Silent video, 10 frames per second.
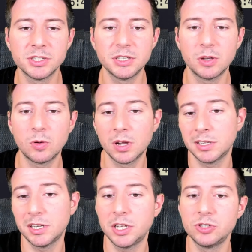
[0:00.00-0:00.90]
the
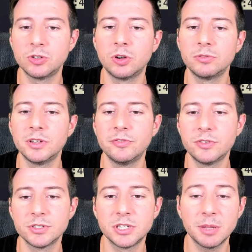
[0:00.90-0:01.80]
concatenation of the
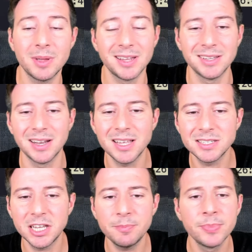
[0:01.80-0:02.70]
first name and the
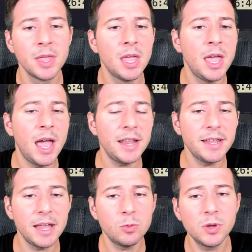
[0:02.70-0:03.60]
last name, and
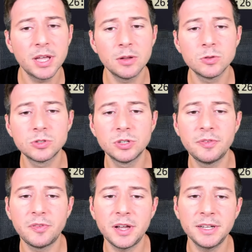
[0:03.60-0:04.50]
then we can also
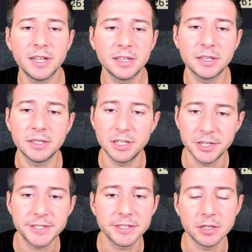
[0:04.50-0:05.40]
define that
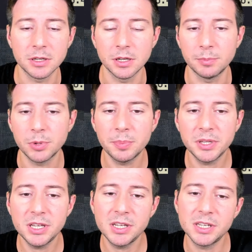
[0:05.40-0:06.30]
this
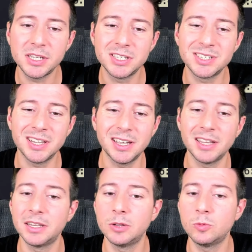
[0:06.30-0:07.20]
property is
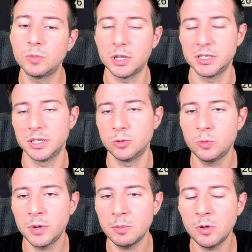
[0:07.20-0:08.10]

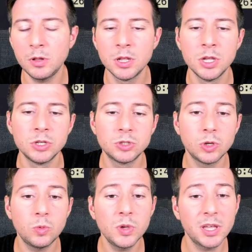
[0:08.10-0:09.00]
enumerable,
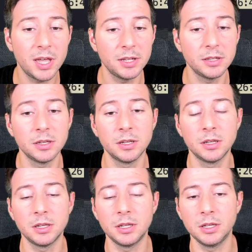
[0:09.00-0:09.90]
so we
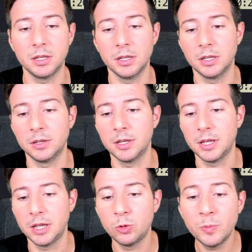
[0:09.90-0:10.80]
can
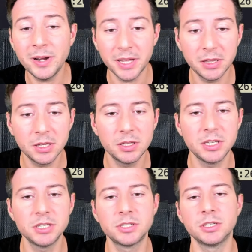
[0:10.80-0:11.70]
enumerate
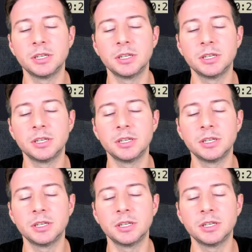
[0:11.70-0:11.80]
these